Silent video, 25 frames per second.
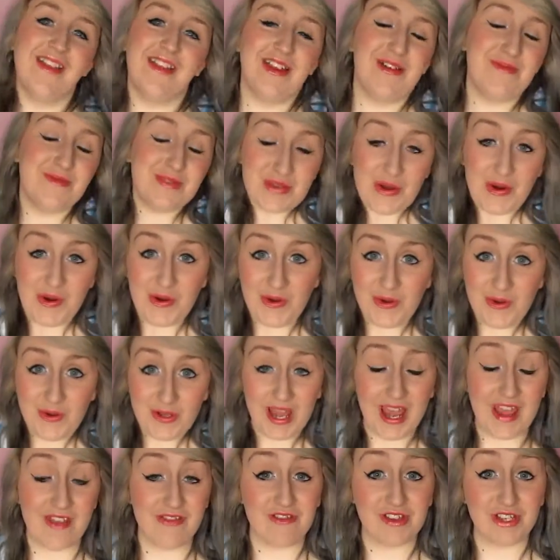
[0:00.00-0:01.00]
that it was
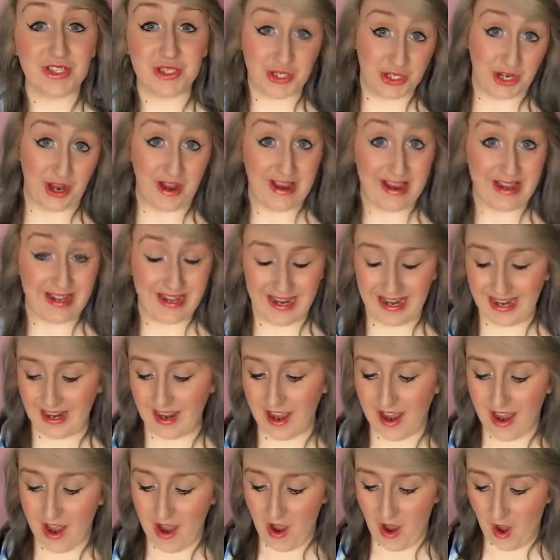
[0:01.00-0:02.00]
all in the
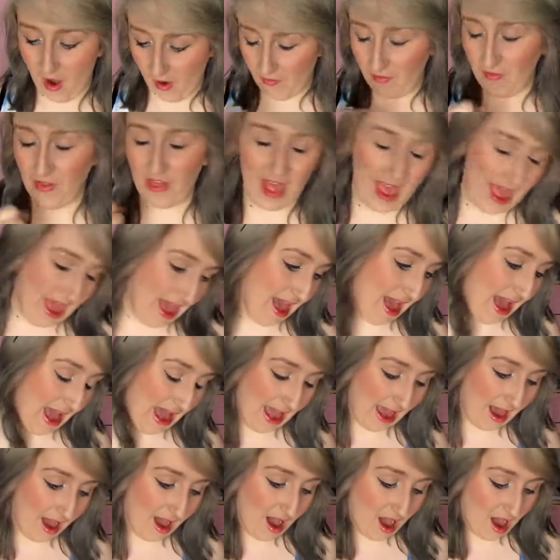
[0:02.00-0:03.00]
styling of the
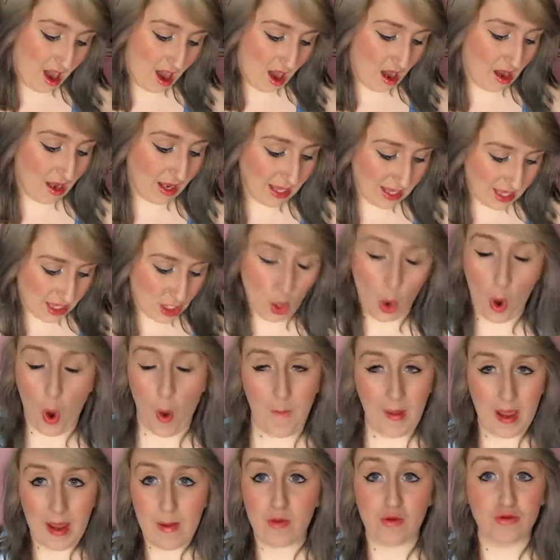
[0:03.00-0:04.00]
hair. I
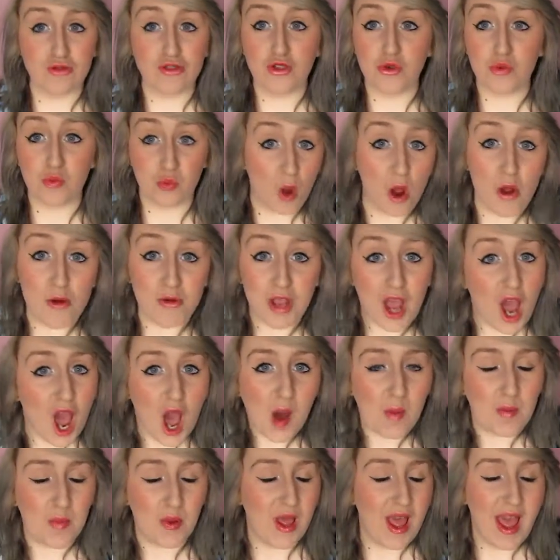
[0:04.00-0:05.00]
thought people just woke
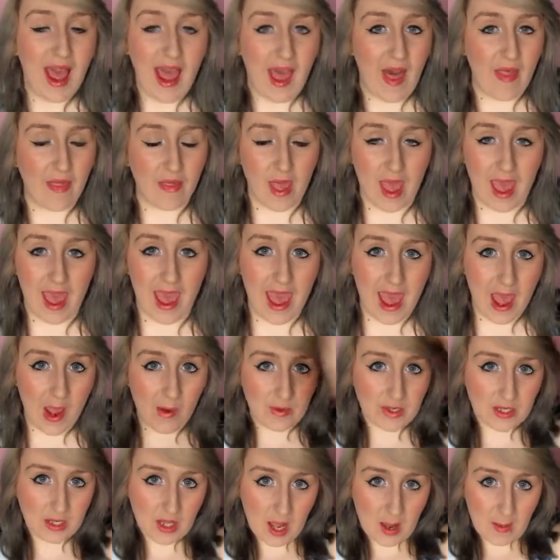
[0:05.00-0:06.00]
up and their hair
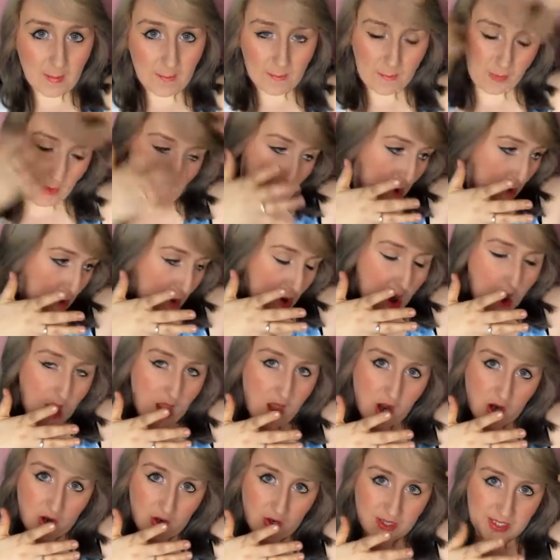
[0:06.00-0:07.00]
was like poof,
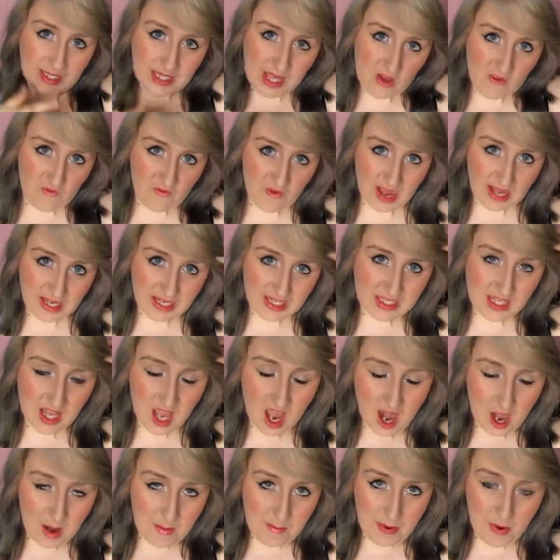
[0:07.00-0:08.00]
across their face
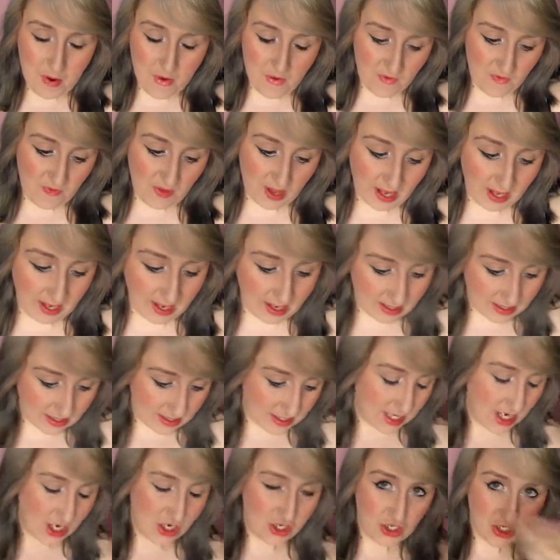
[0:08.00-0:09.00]
and poofy
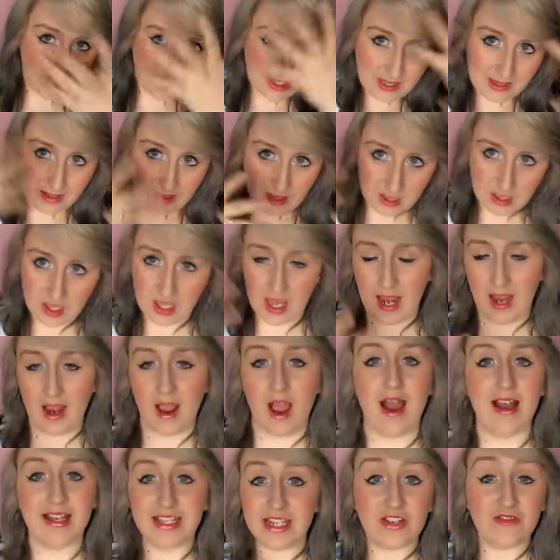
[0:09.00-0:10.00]
and just did the thing.
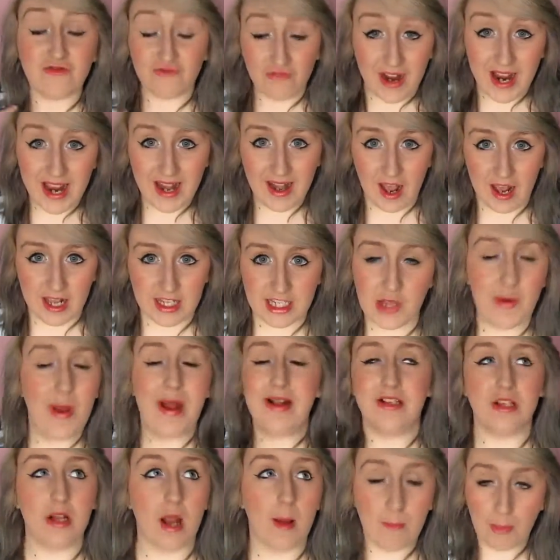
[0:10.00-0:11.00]
I didn't realise that you
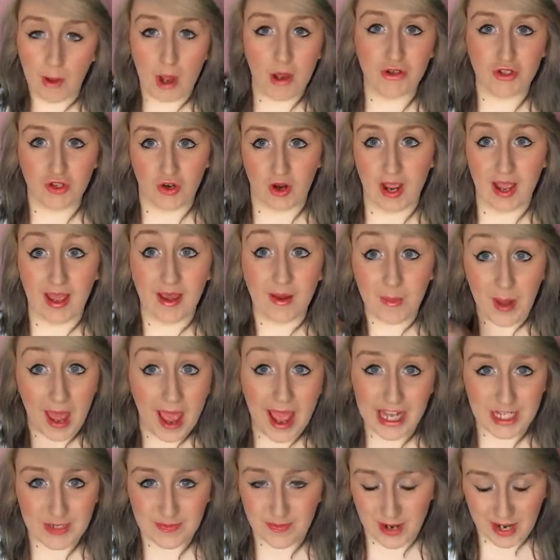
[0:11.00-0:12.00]
had to like blow dry it and
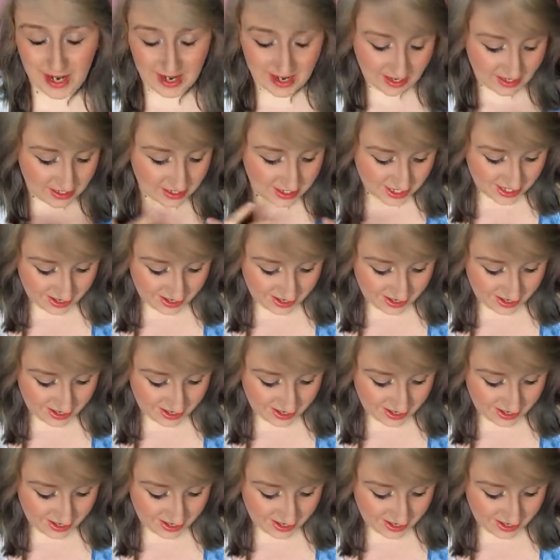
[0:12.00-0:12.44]
hairspray it and